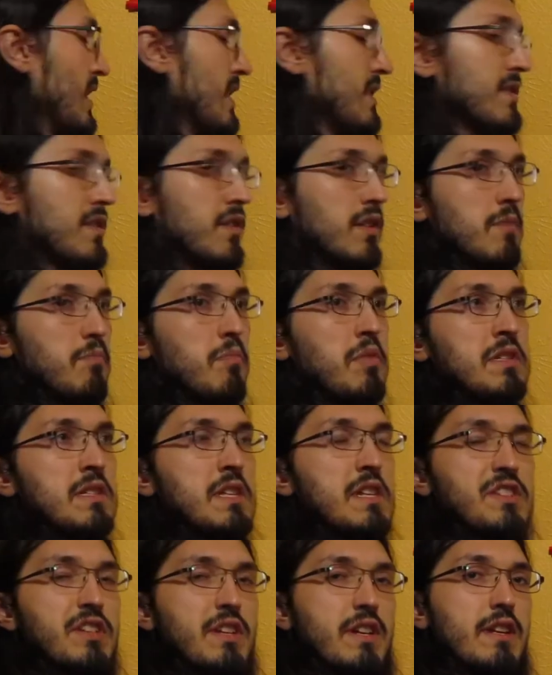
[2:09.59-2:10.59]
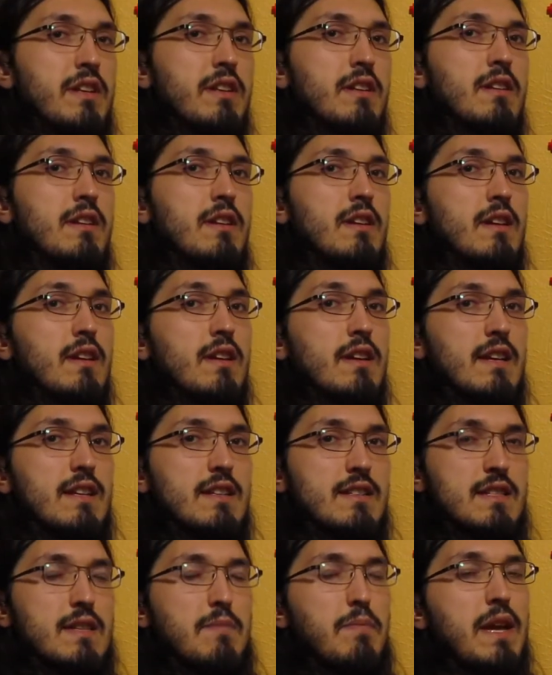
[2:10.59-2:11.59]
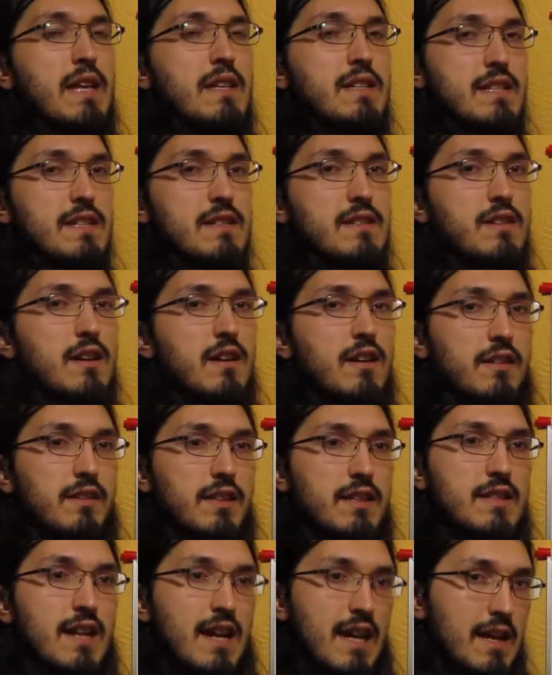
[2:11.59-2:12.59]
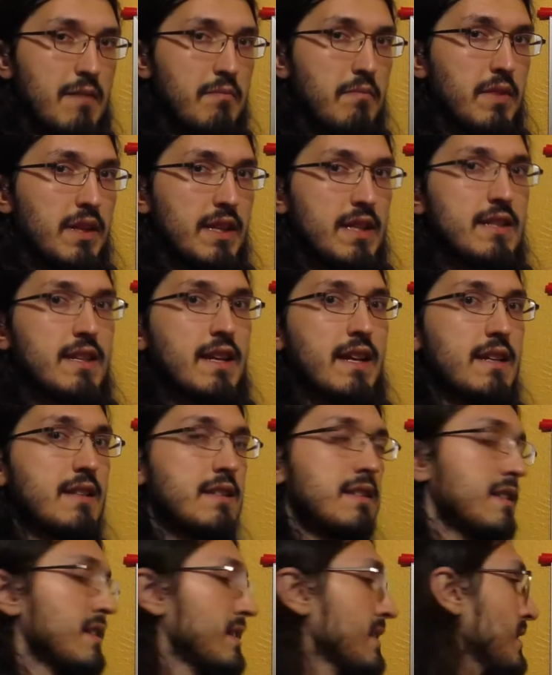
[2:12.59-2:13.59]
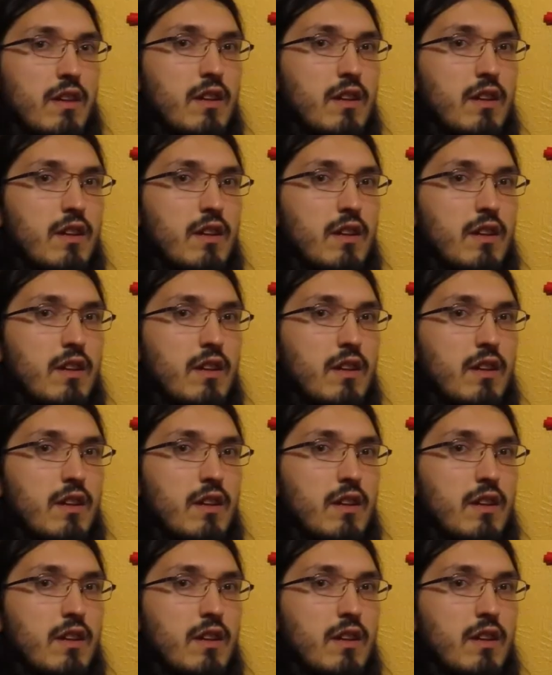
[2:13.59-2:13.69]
So the position is dependent on the time in this case.